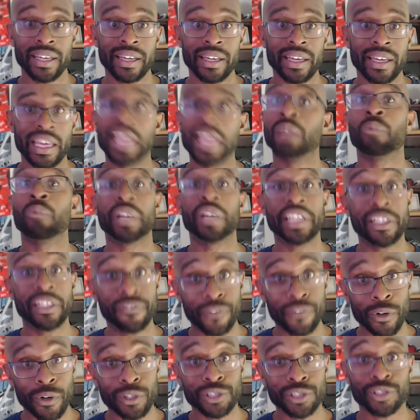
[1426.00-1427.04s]
And when he
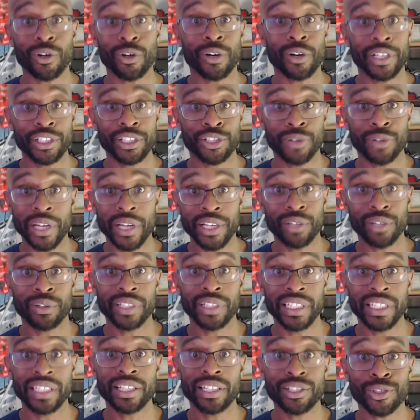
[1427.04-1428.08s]
first started training on the
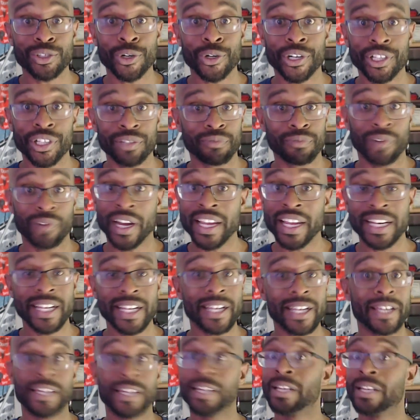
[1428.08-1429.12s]
Indy circuit, right,
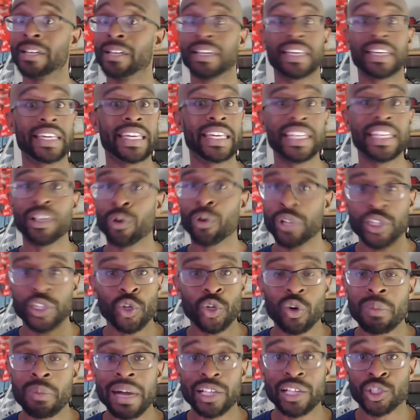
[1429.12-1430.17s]
he only knew
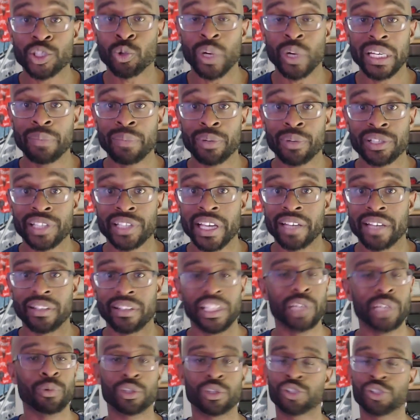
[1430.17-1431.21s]
about 20%. He
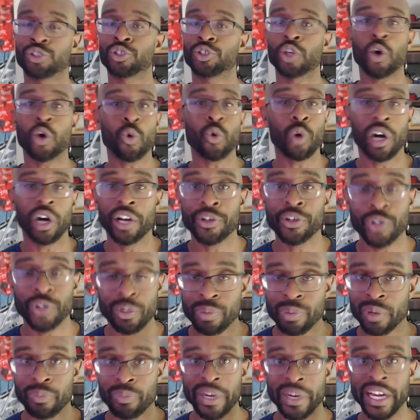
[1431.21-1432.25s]
was so
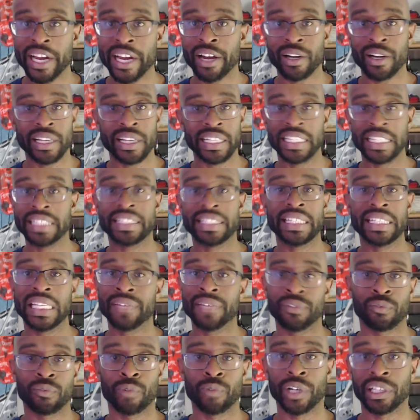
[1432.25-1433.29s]
underprepared and he didn't
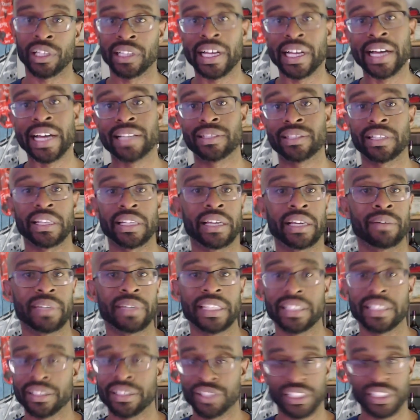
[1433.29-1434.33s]
even realize it.
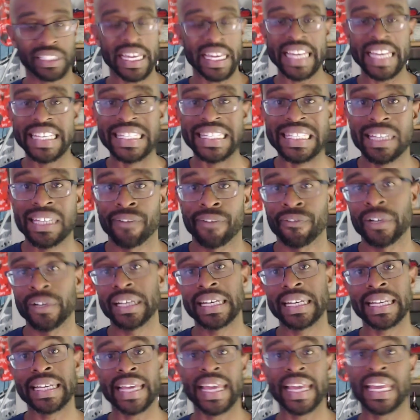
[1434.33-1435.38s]
It's just a different
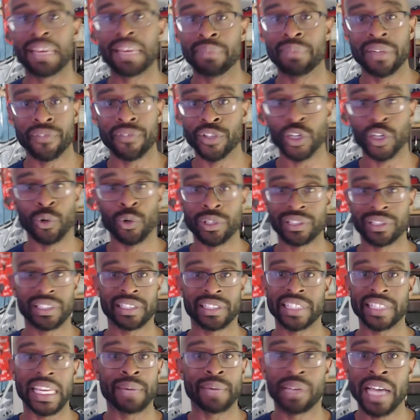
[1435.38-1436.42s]
game, even though it's the
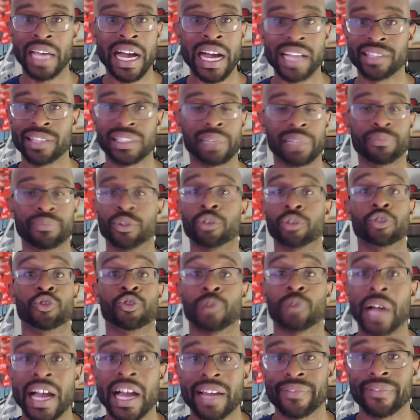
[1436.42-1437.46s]
same concept, you're
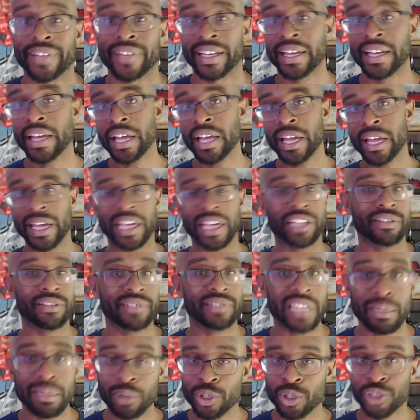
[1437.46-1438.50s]
driving. And
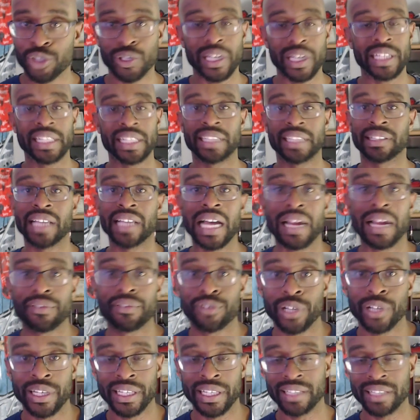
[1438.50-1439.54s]
demo trading and live
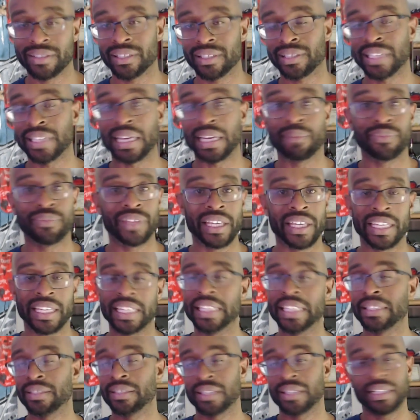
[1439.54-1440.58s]
trading is the same thing.
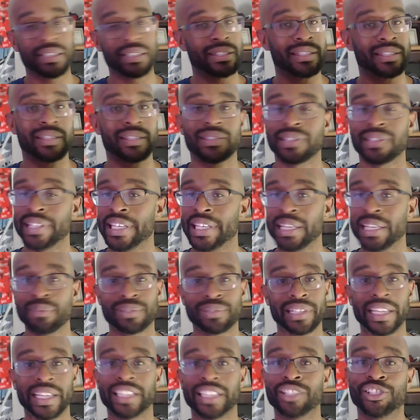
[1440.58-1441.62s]
It seems
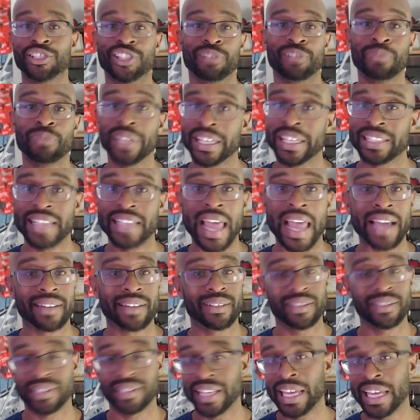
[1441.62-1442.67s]
like it should be exactly the
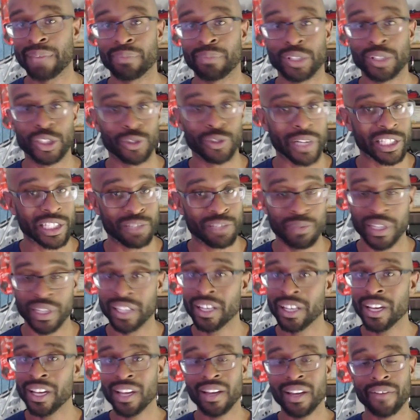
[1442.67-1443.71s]
same, but trust me,
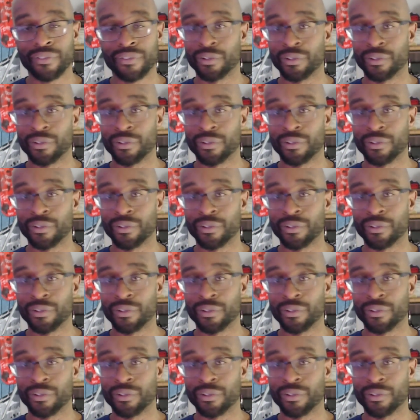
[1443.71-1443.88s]
for